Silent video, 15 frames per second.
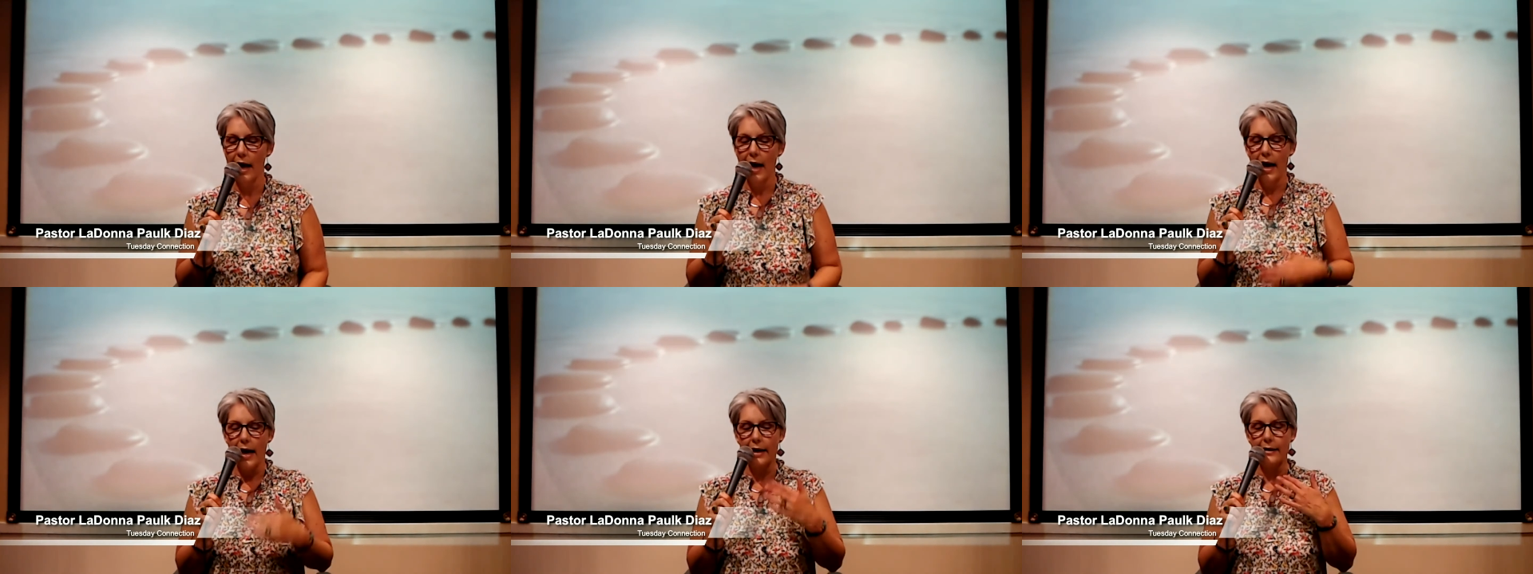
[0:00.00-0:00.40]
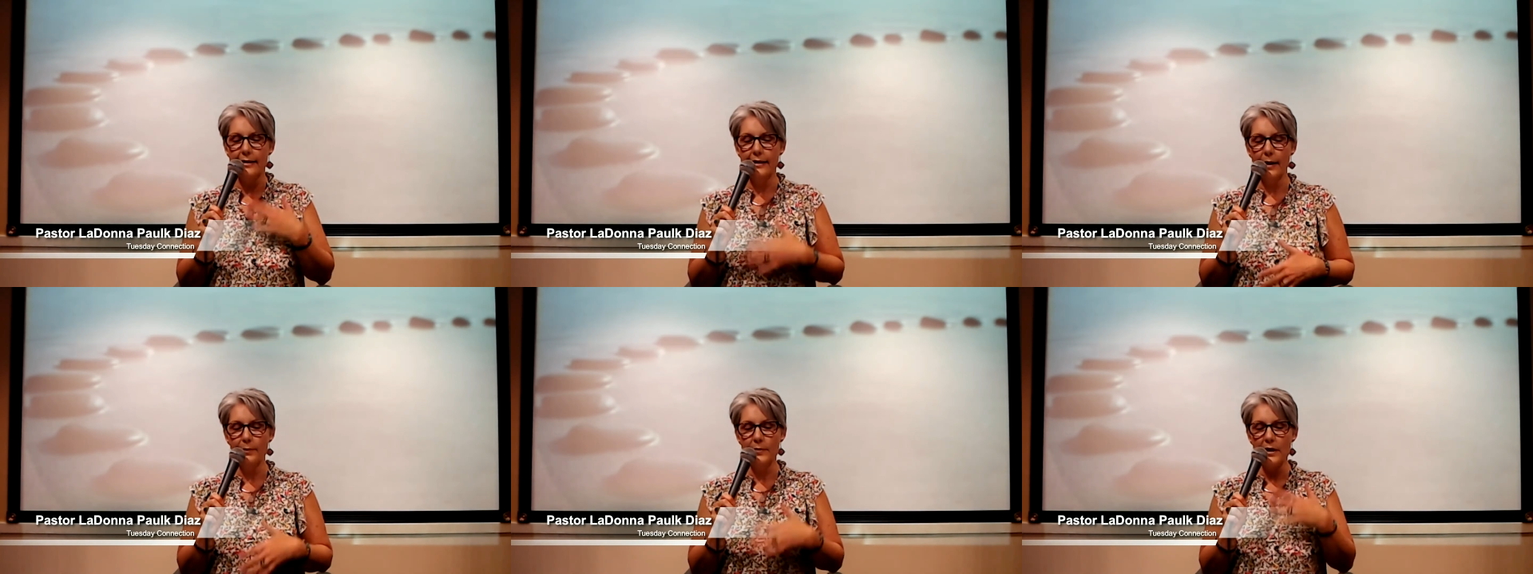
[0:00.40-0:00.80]

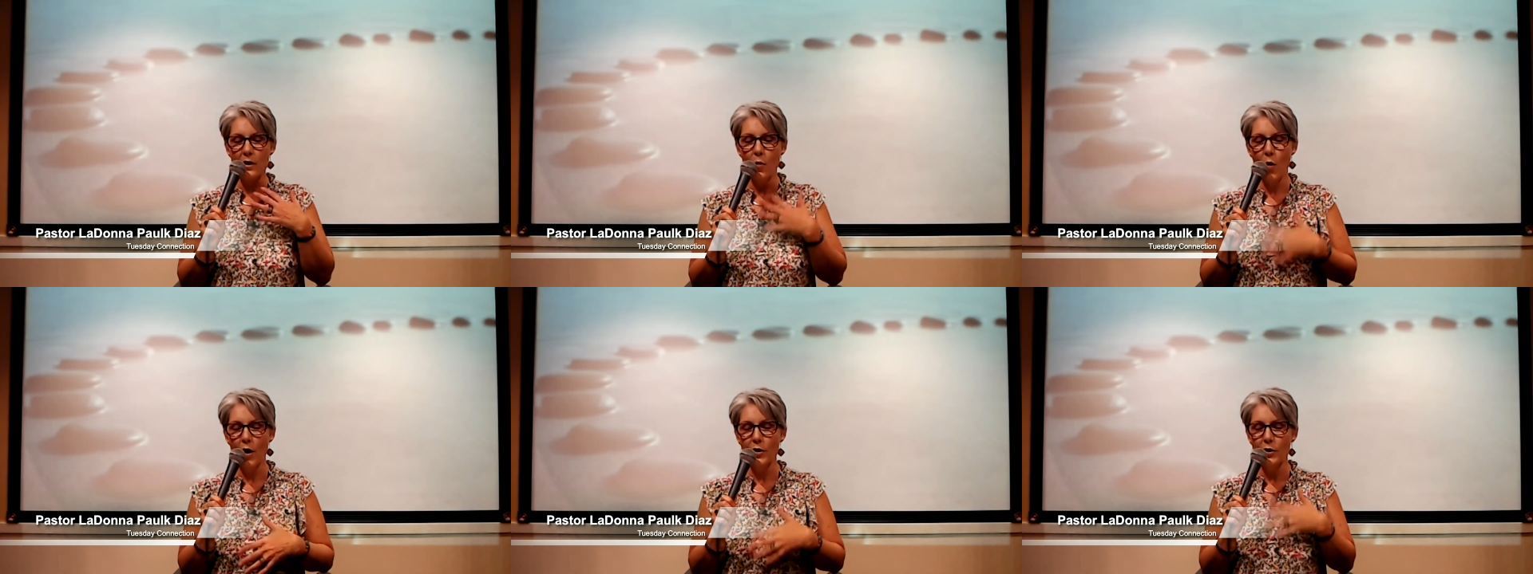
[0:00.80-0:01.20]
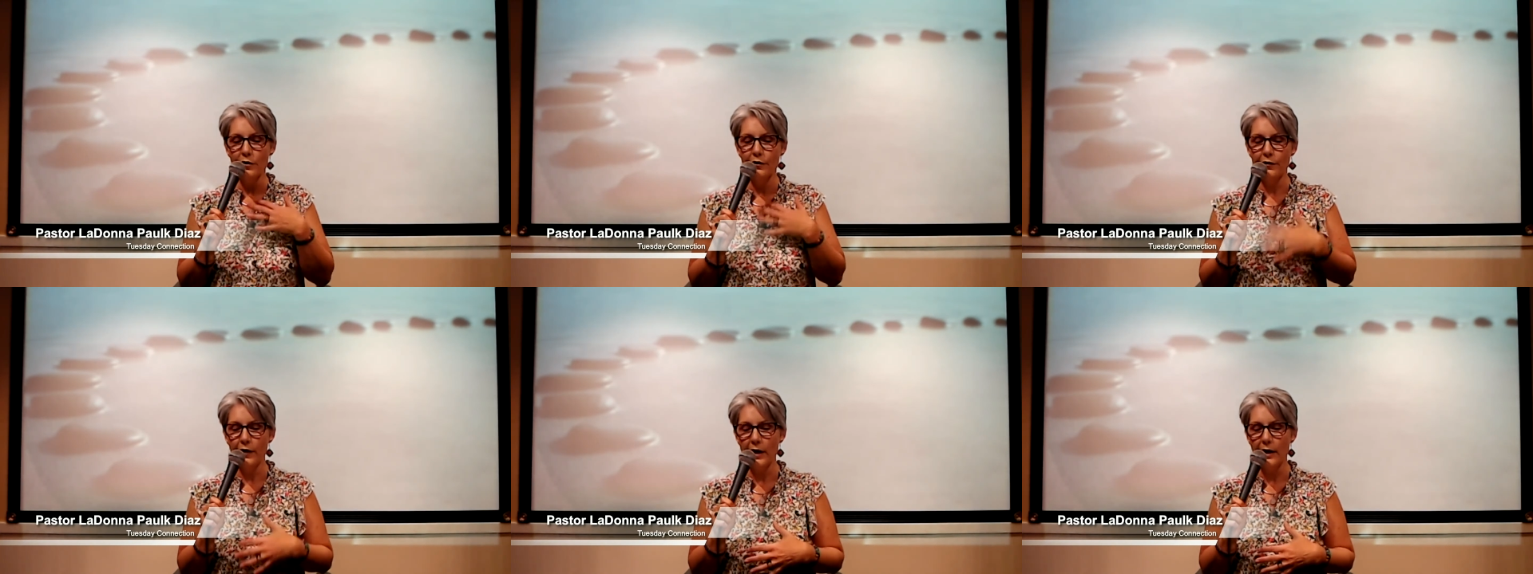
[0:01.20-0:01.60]
Accepting what you're
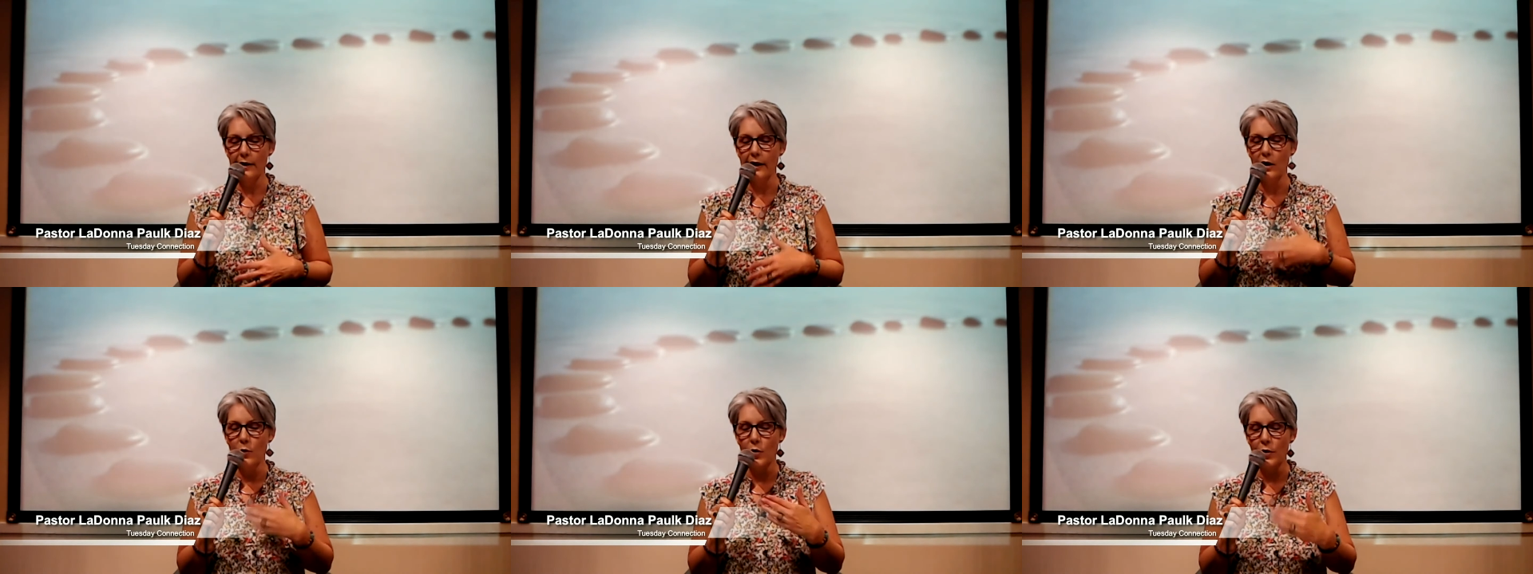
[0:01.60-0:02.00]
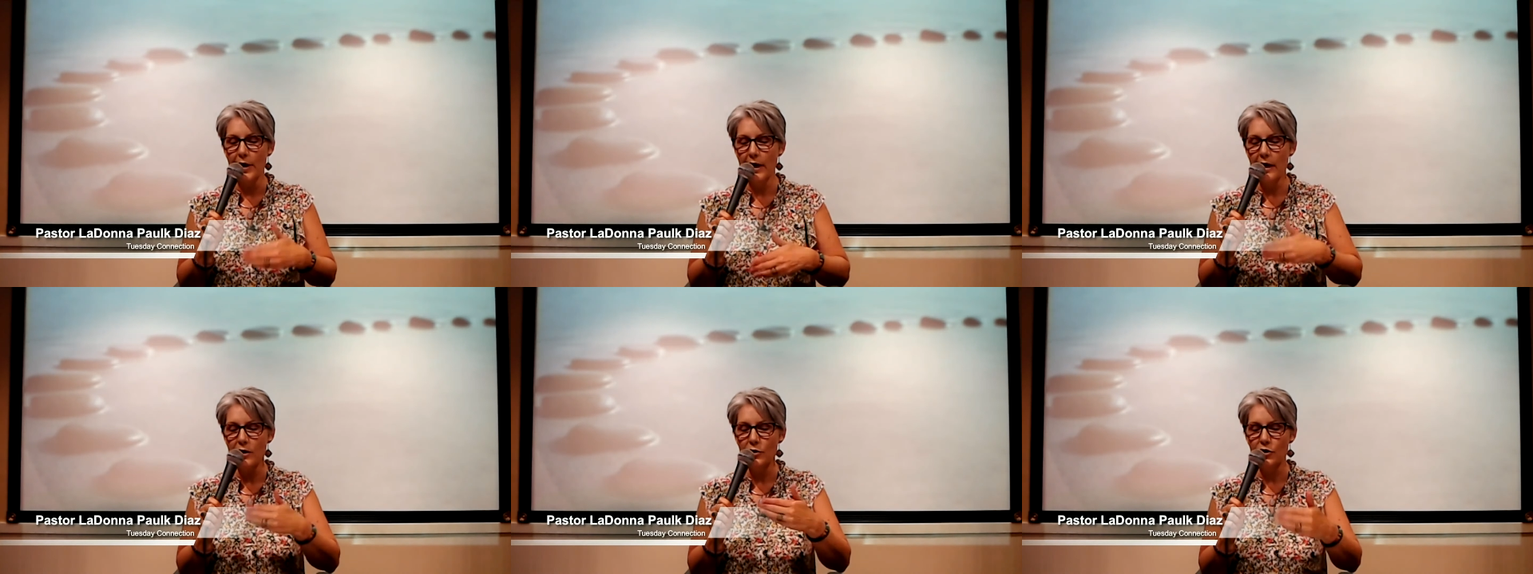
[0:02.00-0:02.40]
feeling will
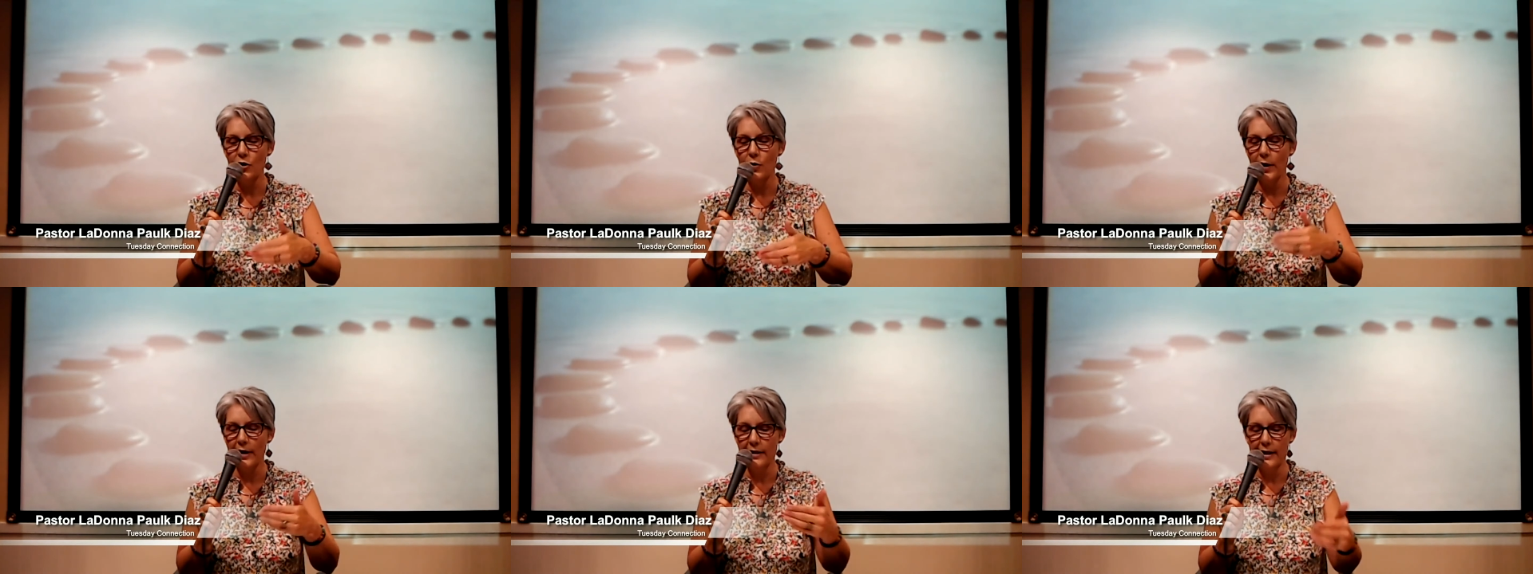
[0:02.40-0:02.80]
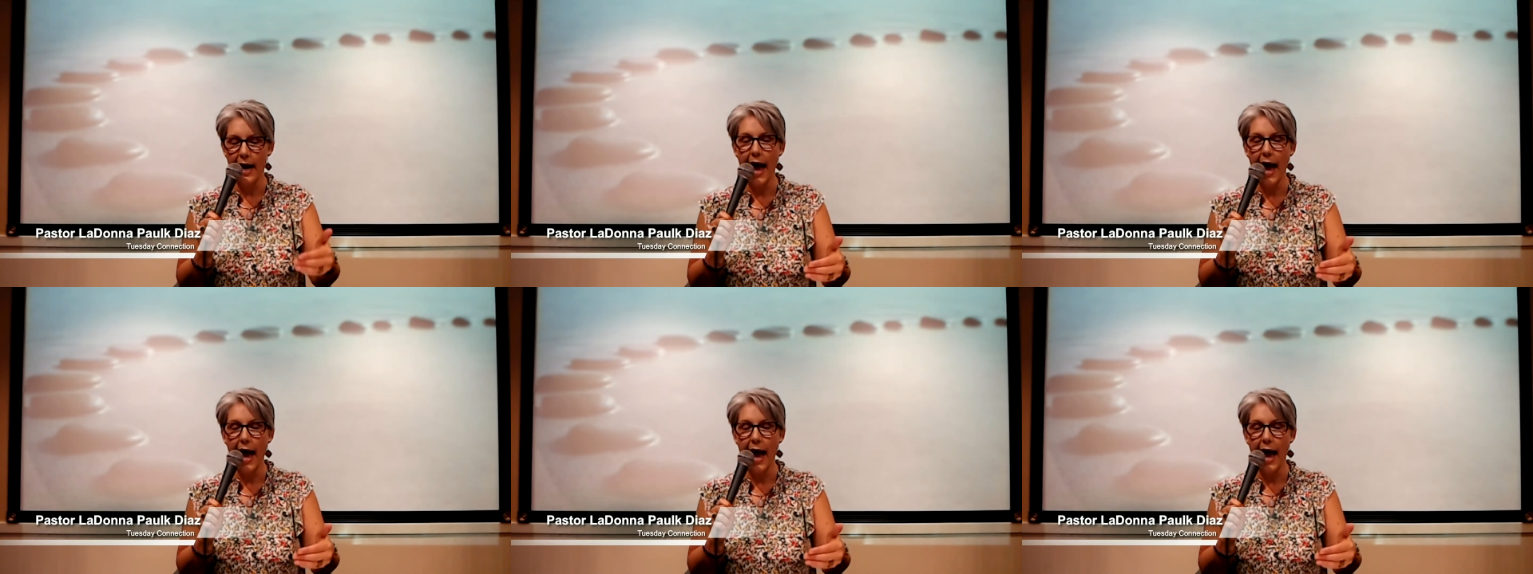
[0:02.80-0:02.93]
ease you into